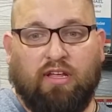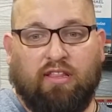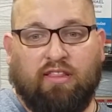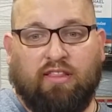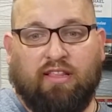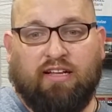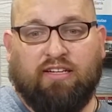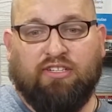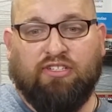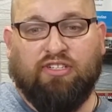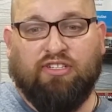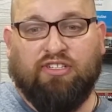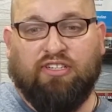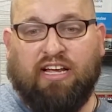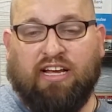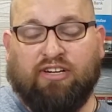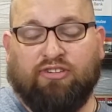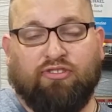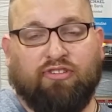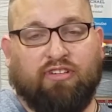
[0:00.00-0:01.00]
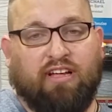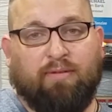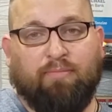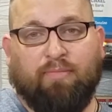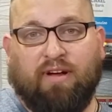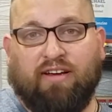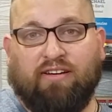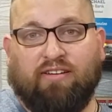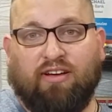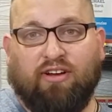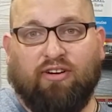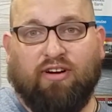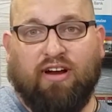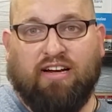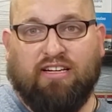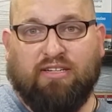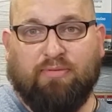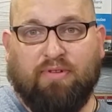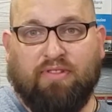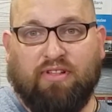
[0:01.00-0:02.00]
That's just extra time my daughter had
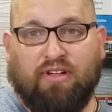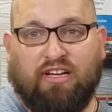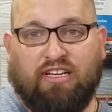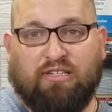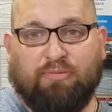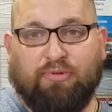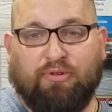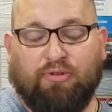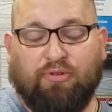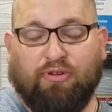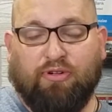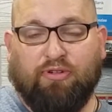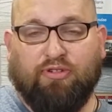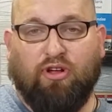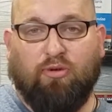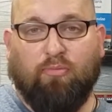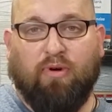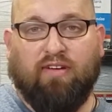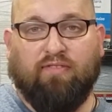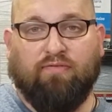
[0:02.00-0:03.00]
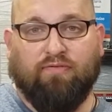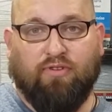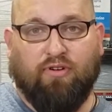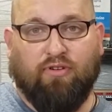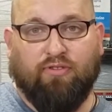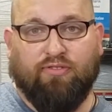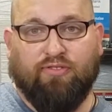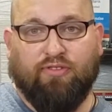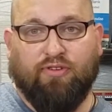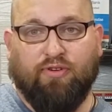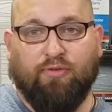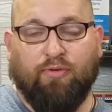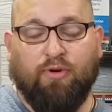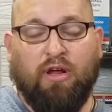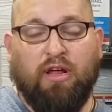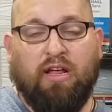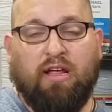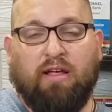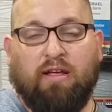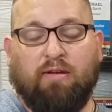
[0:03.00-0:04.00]
to spend in the hospital, and it was all my fault. So
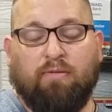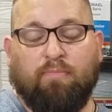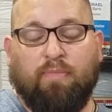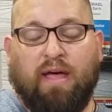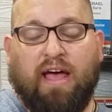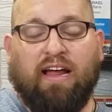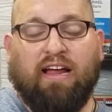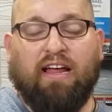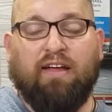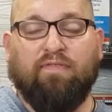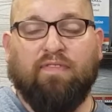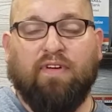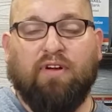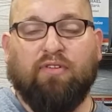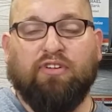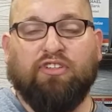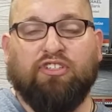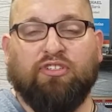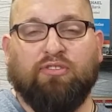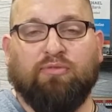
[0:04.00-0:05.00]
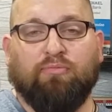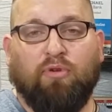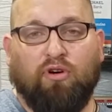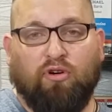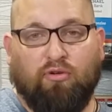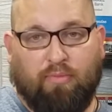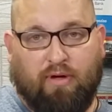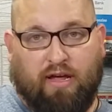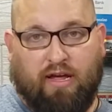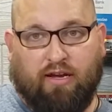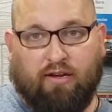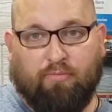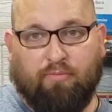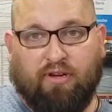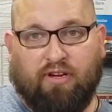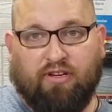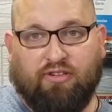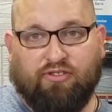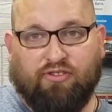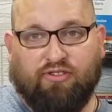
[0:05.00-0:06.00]
pack a very small bag
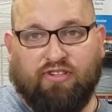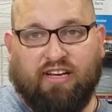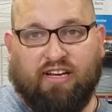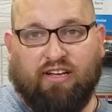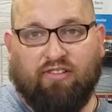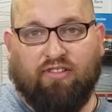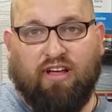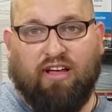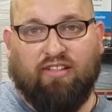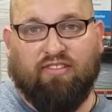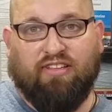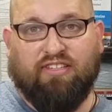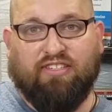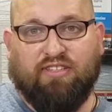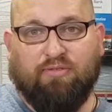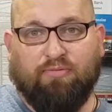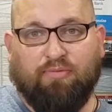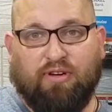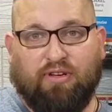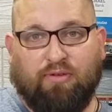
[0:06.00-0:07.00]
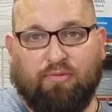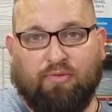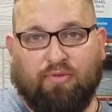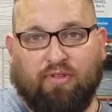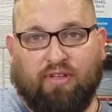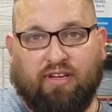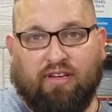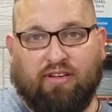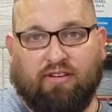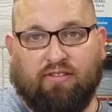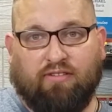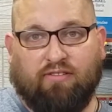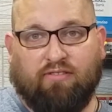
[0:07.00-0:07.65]
because you're going to take a lot less than what you think.